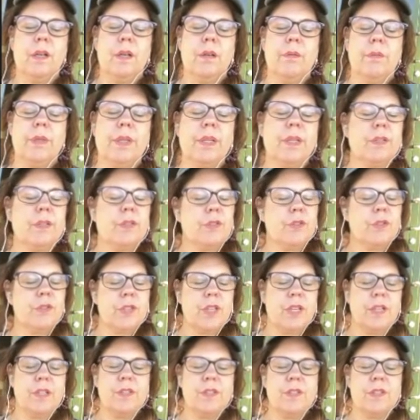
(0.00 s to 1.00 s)
because her
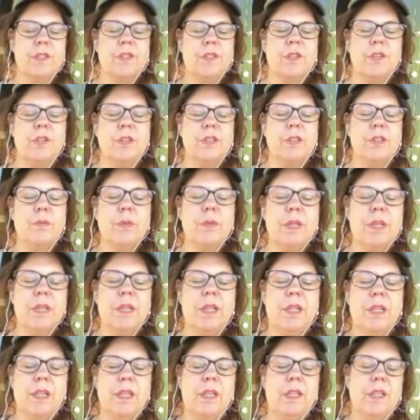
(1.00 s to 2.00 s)
senses are limited
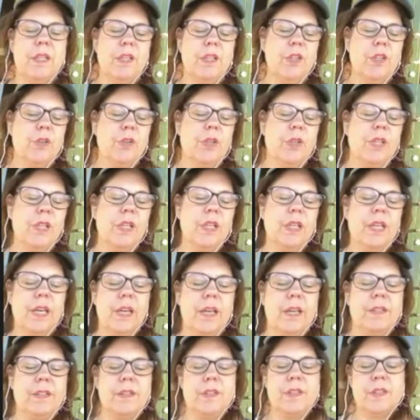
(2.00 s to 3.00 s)
in hearing
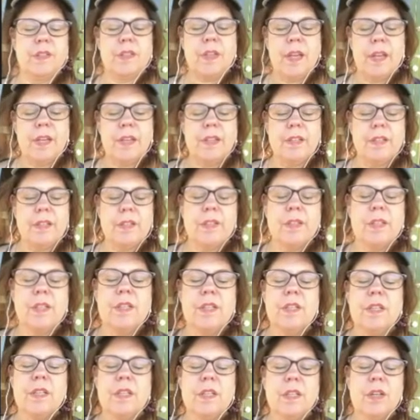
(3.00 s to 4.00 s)
and sight,
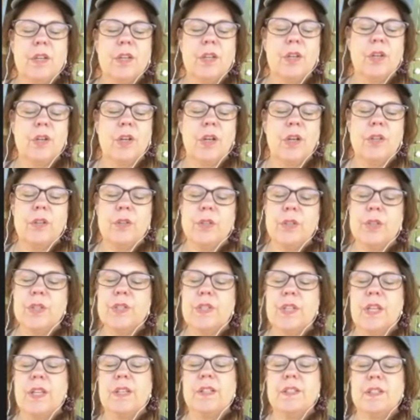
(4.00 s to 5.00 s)
her other
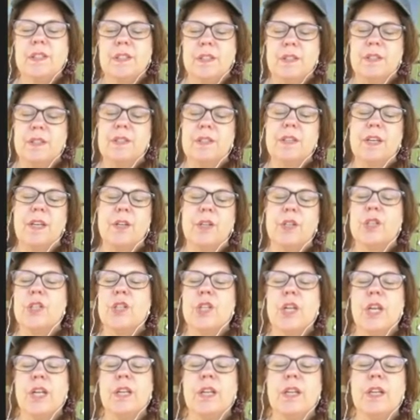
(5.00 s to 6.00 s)
senses
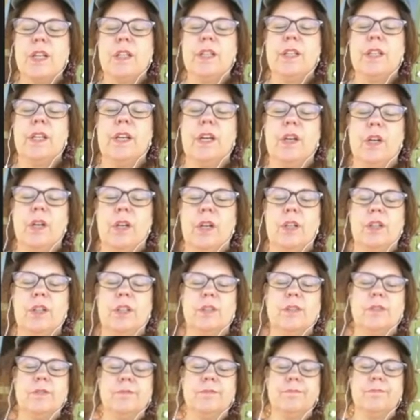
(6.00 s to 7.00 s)
energetically are
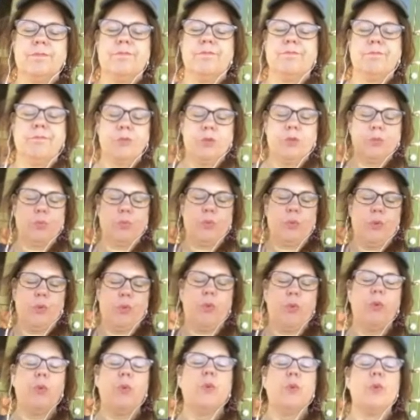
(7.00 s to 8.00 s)

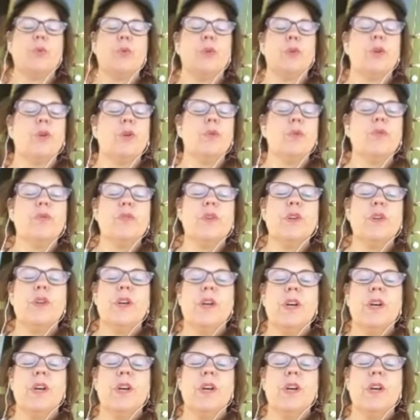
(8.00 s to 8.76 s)
through the roof.